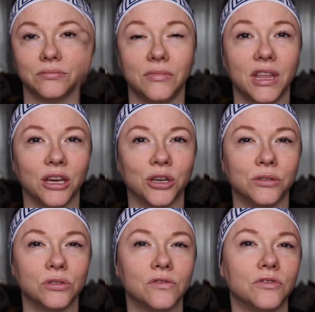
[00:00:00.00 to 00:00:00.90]
That
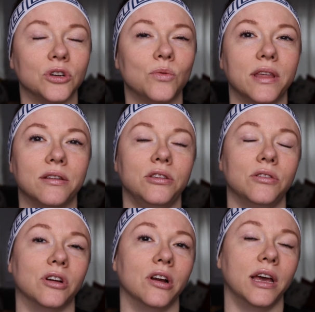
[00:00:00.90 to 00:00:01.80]
goes for whether
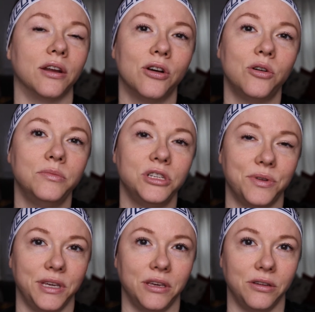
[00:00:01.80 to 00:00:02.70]
you're at home
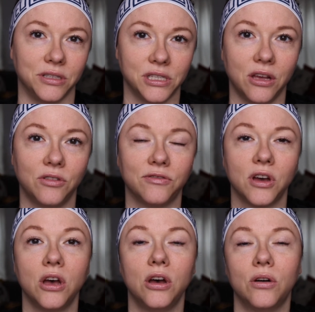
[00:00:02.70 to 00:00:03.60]
doing it yourself
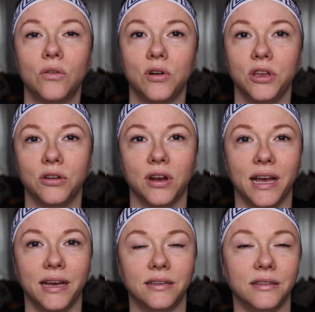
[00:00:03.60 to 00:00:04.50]
or you're
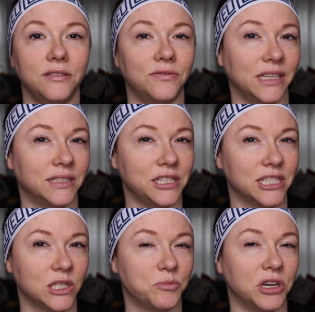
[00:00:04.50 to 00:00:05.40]
at the
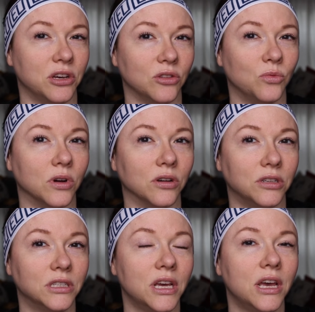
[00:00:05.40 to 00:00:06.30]
fanciest spa in the
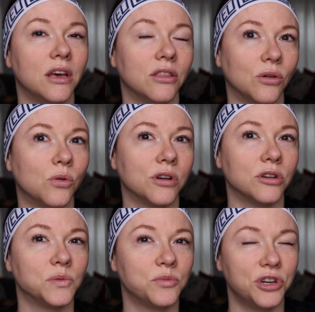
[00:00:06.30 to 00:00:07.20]
world. The order
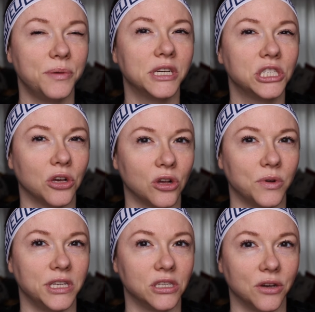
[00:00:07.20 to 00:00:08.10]
is pretty much
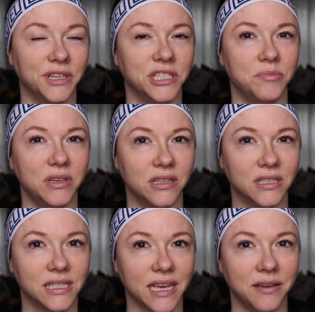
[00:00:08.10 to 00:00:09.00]
always going to be the
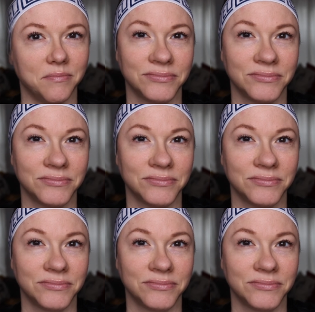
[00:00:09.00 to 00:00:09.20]
same.